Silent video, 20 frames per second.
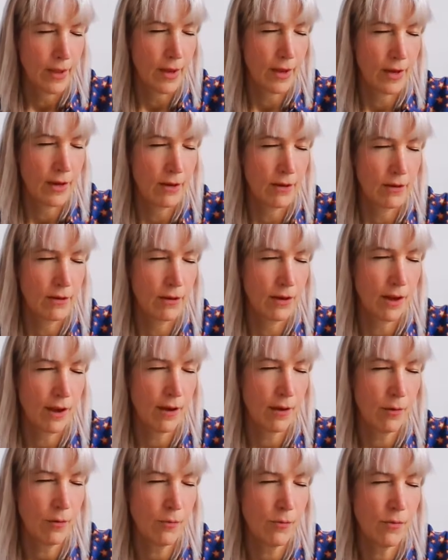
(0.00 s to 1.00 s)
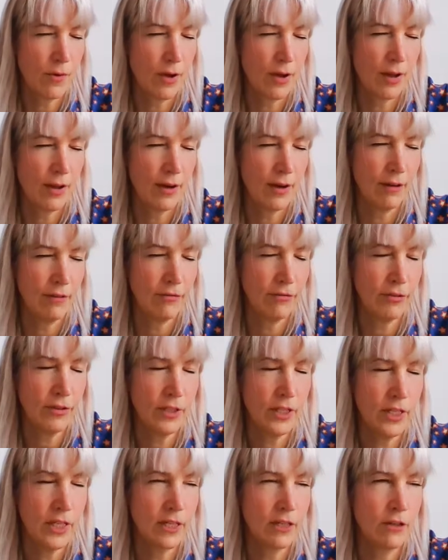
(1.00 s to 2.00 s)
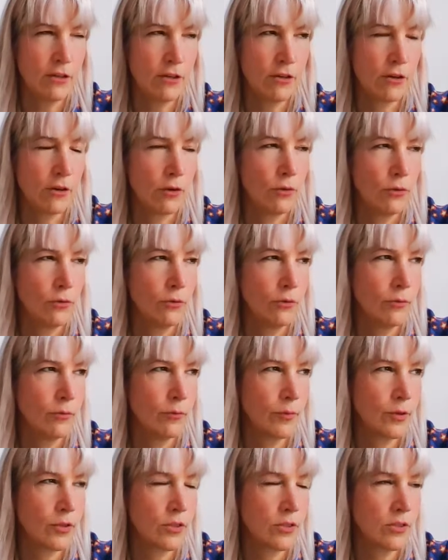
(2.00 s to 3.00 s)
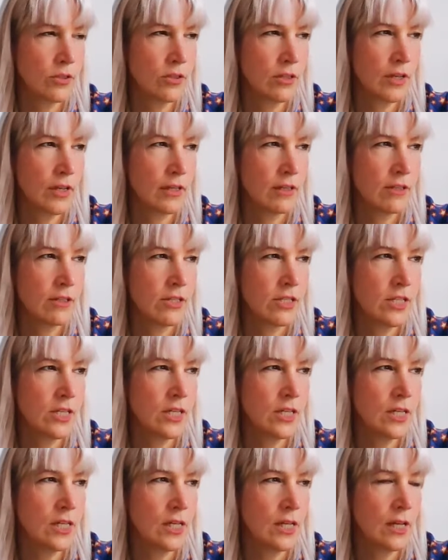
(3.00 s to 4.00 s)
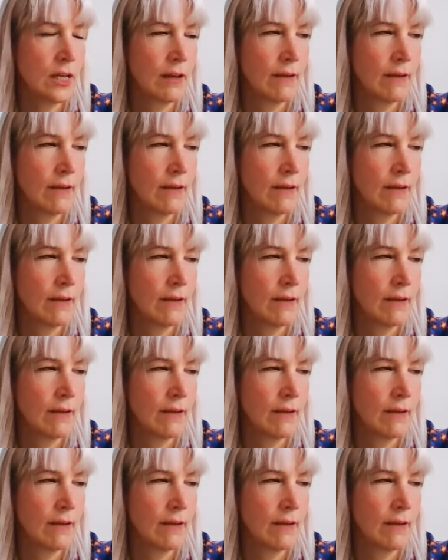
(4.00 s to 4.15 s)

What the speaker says: And I feel like in your own personal energy,